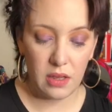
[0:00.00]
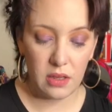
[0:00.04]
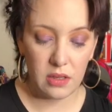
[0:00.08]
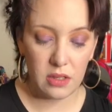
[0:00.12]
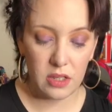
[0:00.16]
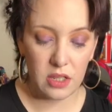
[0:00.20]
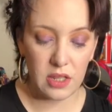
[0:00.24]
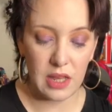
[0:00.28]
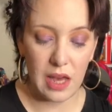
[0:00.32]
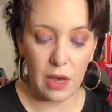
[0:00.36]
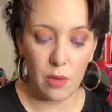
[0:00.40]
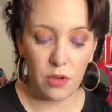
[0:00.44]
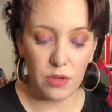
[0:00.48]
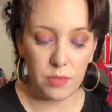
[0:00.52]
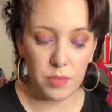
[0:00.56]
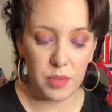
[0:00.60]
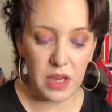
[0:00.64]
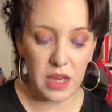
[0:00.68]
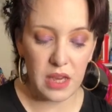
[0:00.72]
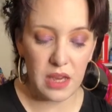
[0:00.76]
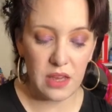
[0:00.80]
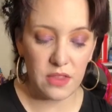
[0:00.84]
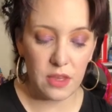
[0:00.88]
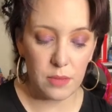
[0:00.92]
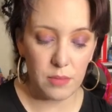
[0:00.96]
So that would
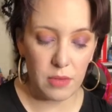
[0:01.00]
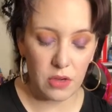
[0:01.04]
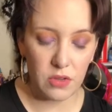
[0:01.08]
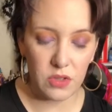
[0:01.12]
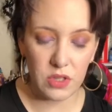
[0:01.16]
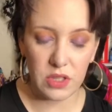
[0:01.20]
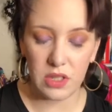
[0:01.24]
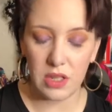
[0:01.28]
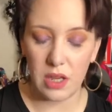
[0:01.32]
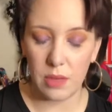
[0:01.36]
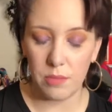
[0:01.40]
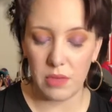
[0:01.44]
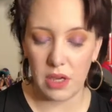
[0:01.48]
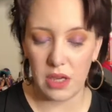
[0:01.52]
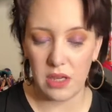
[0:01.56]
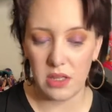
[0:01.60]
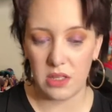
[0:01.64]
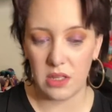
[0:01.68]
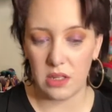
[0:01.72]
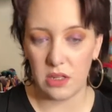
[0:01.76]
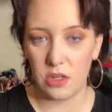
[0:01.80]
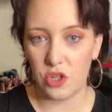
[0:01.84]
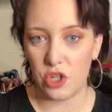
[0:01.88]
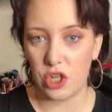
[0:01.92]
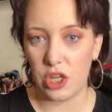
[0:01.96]
be the most
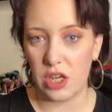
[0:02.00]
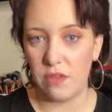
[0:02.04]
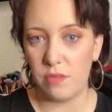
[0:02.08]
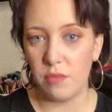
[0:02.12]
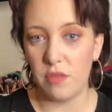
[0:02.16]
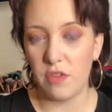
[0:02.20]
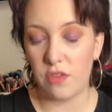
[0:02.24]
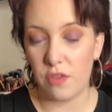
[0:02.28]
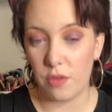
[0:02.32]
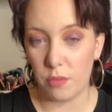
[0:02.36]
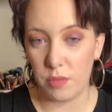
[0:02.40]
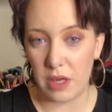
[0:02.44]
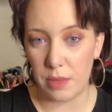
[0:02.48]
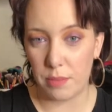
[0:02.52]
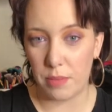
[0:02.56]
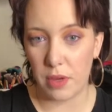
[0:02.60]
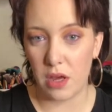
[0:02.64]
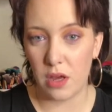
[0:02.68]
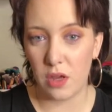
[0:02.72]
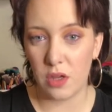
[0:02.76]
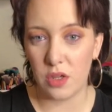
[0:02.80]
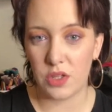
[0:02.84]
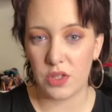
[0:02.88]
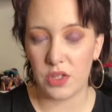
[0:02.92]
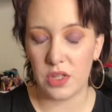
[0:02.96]
amazing achievement for me
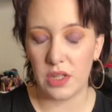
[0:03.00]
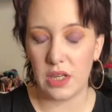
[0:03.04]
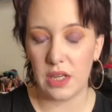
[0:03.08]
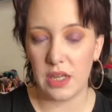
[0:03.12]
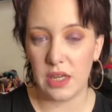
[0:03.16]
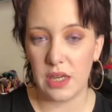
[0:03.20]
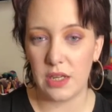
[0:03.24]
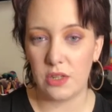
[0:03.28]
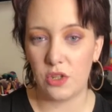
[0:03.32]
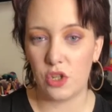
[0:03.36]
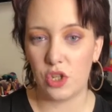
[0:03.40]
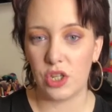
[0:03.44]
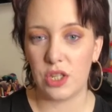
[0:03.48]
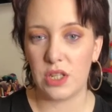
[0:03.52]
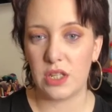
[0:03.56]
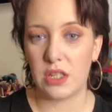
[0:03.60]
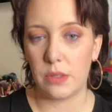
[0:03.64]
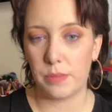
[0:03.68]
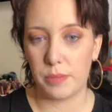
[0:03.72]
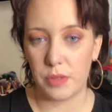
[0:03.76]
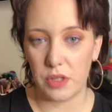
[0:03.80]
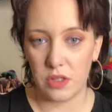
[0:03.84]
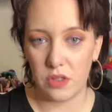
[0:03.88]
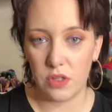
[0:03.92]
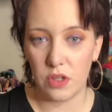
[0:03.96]
personally, just
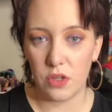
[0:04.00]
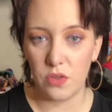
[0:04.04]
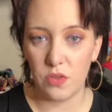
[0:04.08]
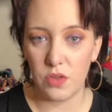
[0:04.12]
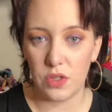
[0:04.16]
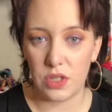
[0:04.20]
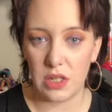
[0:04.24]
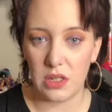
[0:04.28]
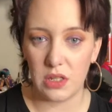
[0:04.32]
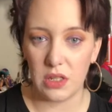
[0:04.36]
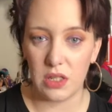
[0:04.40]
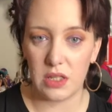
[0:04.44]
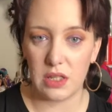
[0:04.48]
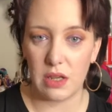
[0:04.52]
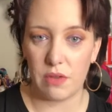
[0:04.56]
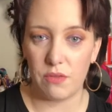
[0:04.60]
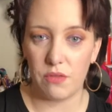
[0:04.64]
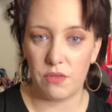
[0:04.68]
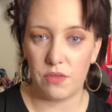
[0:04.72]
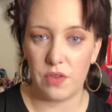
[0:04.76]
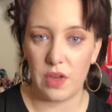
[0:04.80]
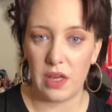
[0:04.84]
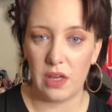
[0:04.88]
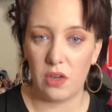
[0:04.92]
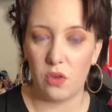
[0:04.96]
to be using
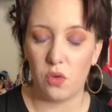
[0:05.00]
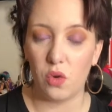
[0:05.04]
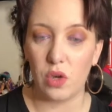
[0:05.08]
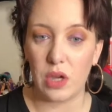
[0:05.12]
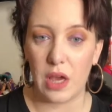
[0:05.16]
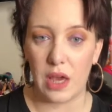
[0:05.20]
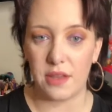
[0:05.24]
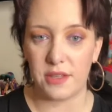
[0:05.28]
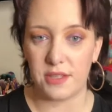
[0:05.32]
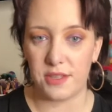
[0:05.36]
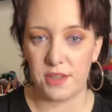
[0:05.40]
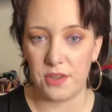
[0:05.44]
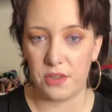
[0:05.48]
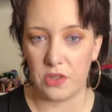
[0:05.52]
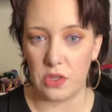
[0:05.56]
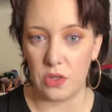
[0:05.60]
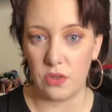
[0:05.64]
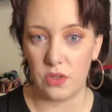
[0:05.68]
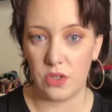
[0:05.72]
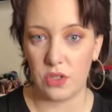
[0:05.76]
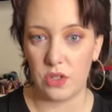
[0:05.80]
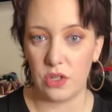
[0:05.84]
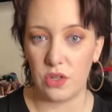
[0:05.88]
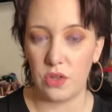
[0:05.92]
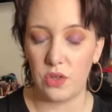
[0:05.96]
something or getting
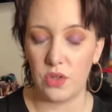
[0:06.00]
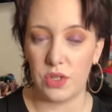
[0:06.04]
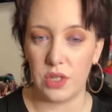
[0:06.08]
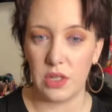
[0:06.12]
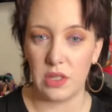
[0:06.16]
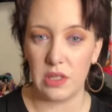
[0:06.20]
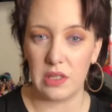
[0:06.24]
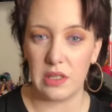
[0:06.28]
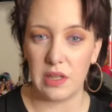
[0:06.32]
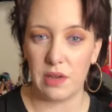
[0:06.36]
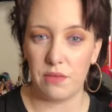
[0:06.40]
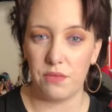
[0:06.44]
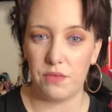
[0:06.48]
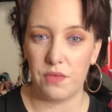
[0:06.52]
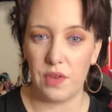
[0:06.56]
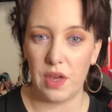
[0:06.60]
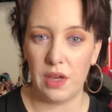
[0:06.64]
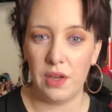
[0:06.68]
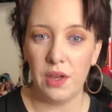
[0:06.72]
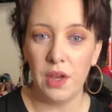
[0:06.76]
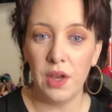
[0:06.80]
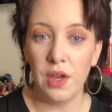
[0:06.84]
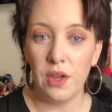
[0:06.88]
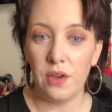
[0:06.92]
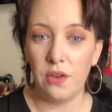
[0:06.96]
used to using
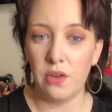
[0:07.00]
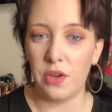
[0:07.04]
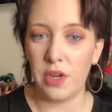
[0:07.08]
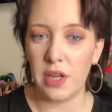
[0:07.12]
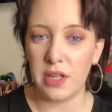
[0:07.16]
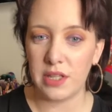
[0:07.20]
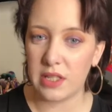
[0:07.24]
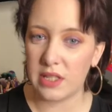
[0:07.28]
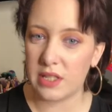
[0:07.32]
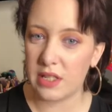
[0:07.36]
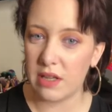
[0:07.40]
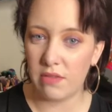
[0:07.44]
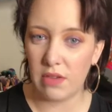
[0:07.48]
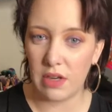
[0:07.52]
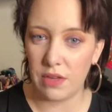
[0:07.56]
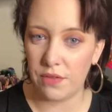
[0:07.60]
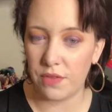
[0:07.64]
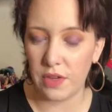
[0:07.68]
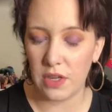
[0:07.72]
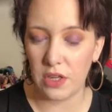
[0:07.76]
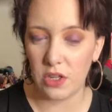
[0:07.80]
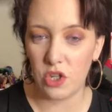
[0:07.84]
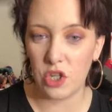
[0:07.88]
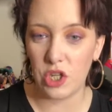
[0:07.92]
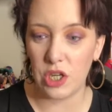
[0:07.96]
something, not necessarily
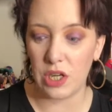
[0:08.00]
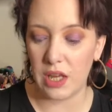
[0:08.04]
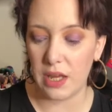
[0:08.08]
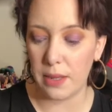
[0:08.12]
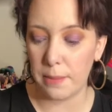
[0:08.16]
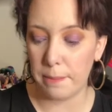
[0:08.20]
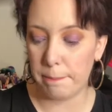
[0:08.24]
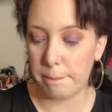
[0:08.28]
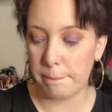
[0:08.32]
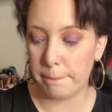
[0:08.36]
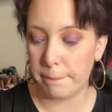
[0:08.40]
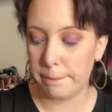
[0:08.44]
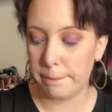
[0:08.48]
finishing it.